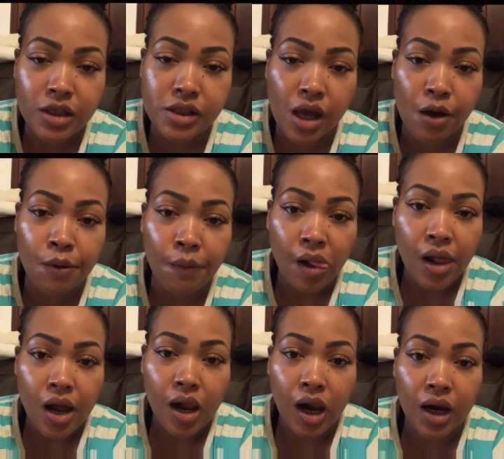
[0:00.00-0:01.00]
So,
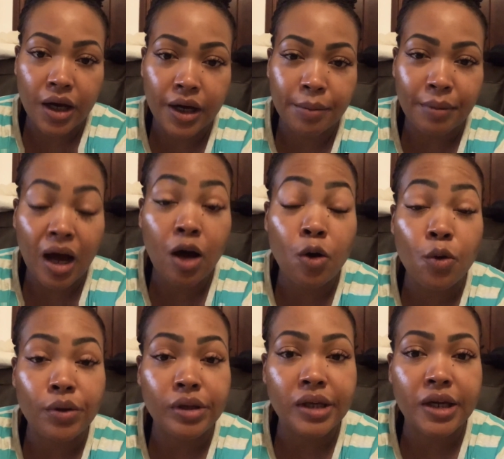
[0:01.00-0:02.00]

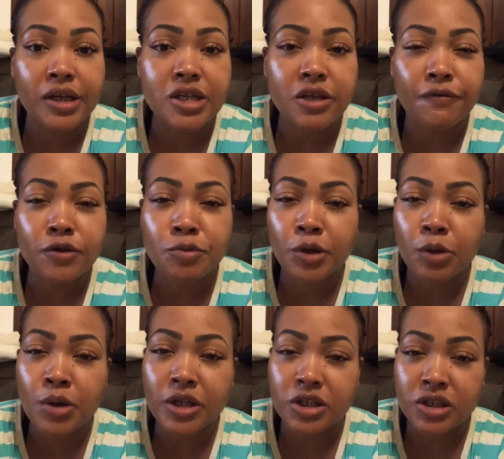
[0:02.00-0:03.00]
oh, yeah, it's a few more
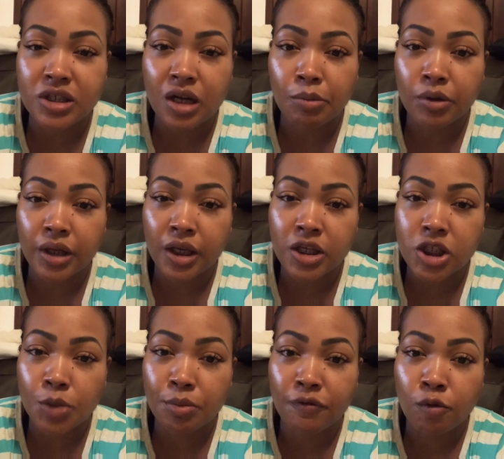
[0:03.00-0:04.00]
questions that I'm going to
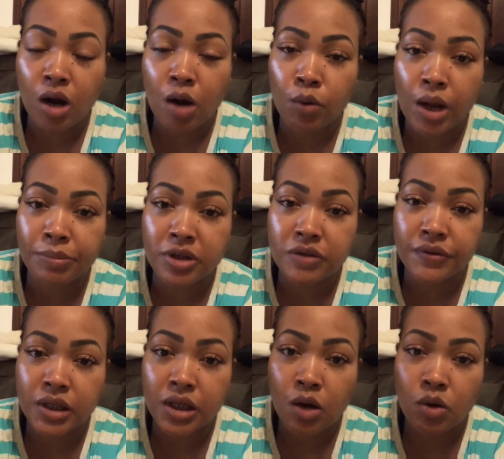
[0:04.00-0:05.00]
answer before I wrap this
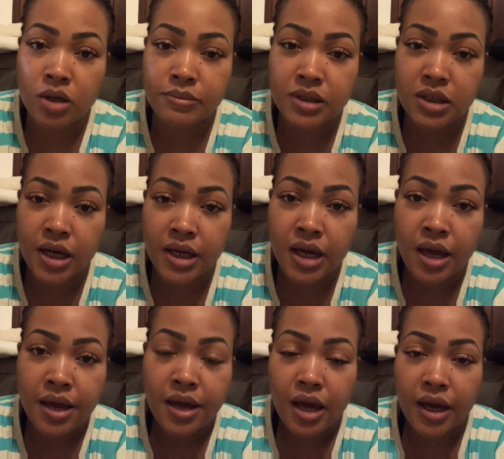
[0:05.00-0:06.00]
video up tonight,
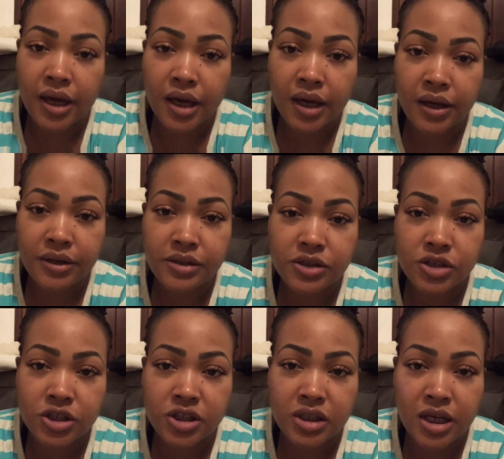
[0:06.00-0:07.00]
and
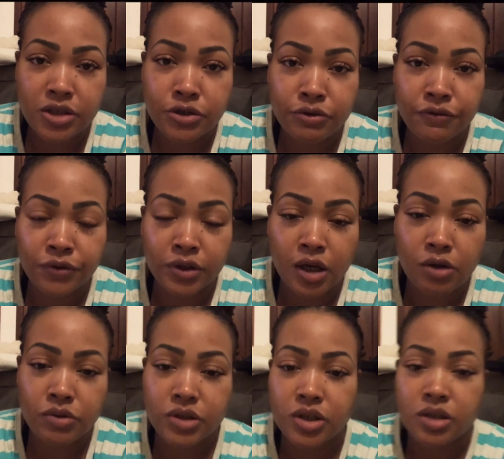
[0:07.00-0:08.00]
just stay tuned for
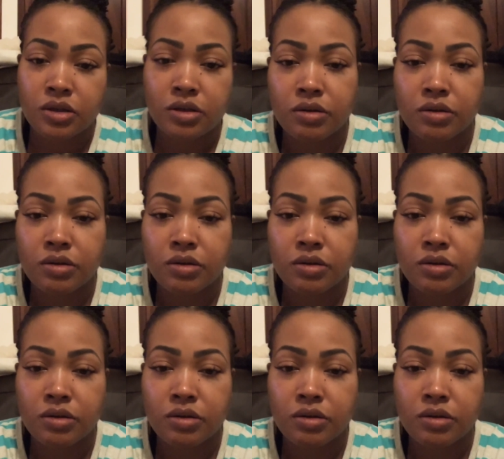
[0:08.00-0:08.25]
those.